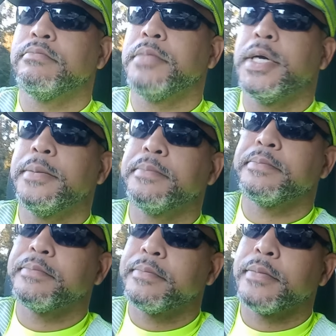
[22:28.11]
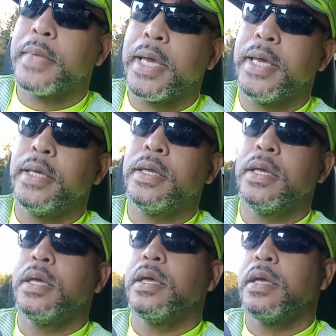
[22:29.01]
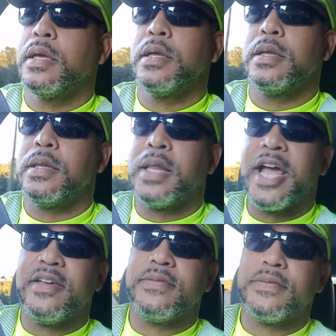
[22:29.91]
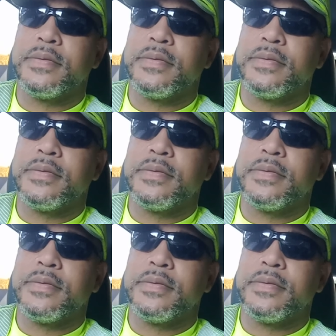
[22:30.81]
But hey, life,